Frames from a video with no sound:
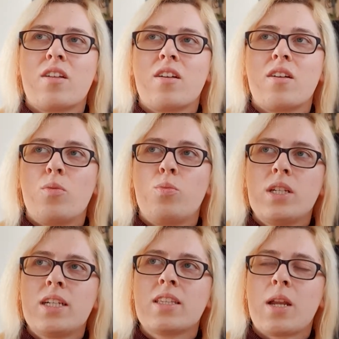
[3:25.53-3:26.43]
reading
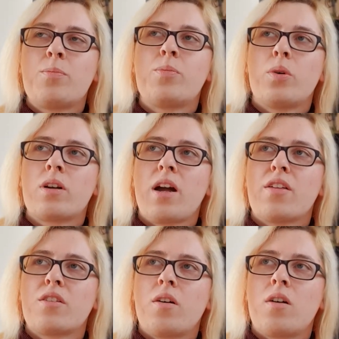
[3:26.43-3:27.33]
that book, I
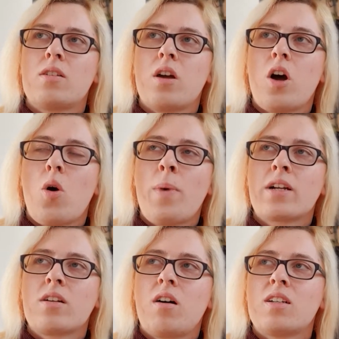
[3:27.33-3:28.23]
thought, oh my
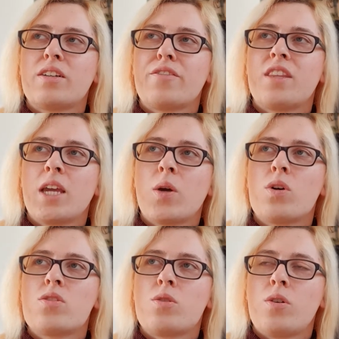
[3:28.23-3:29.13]
god, if they would
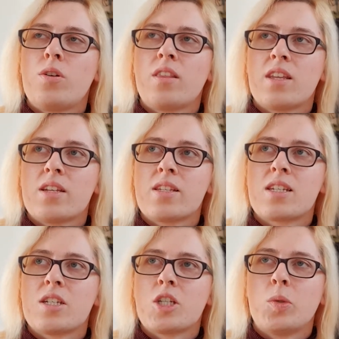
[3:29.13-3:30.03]
turn this
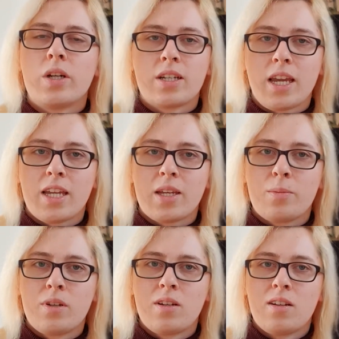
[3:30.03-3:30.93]
into a game,
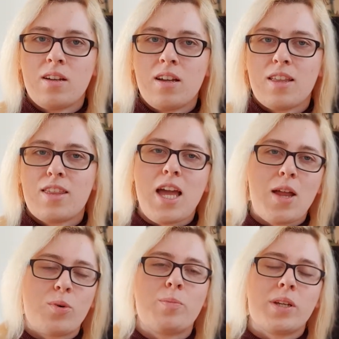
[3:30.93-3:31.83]
that
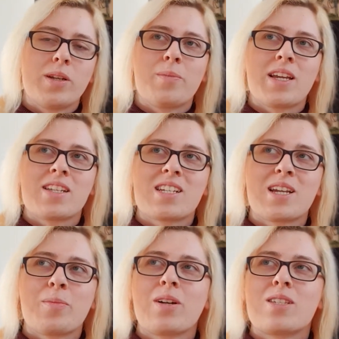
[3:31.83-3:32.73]
would be amazing
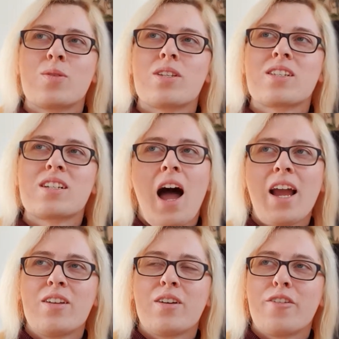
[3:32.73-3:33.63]
because it was kind
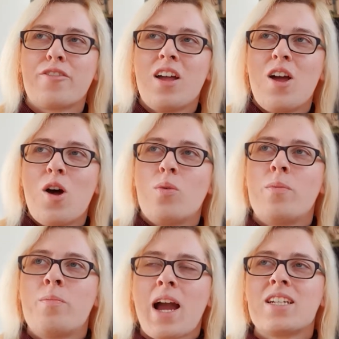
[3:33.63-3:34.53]
of
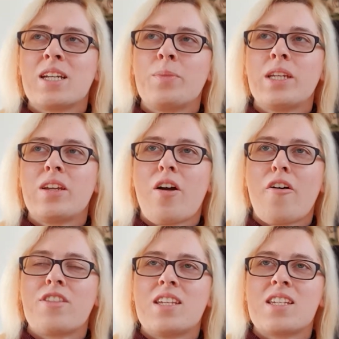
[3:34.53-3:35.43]
reminding me of
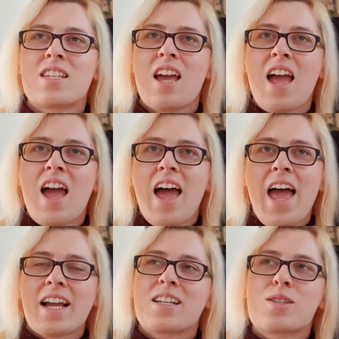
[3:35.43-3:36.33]
this
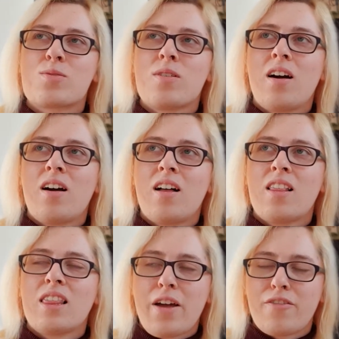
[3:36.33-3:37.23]
extra
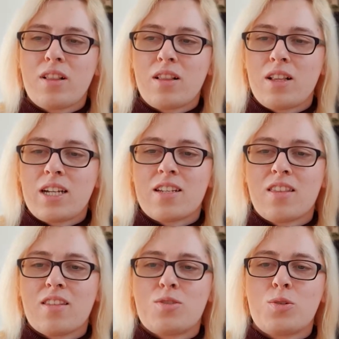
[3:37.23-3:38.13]
level in the
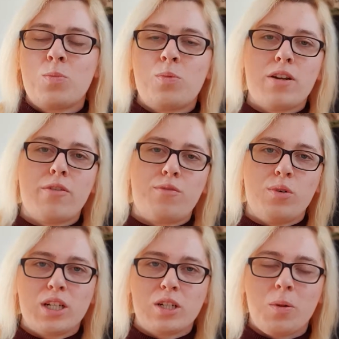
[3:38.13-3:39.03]
Tomb Raider 3
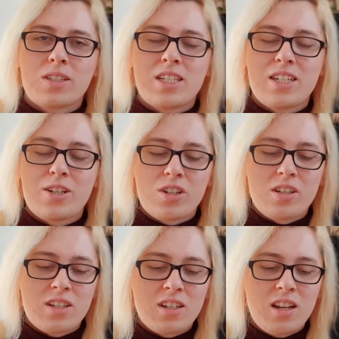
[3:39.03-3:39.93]
Gold
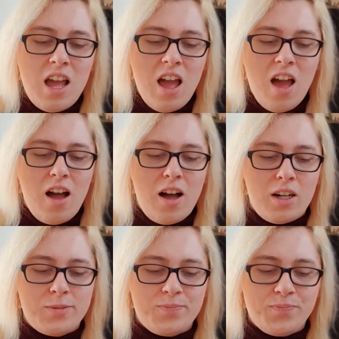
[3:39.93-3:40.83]
Edition.
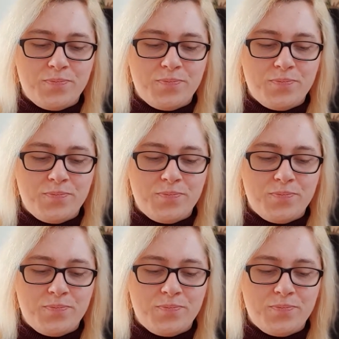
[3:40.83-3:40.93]
Um,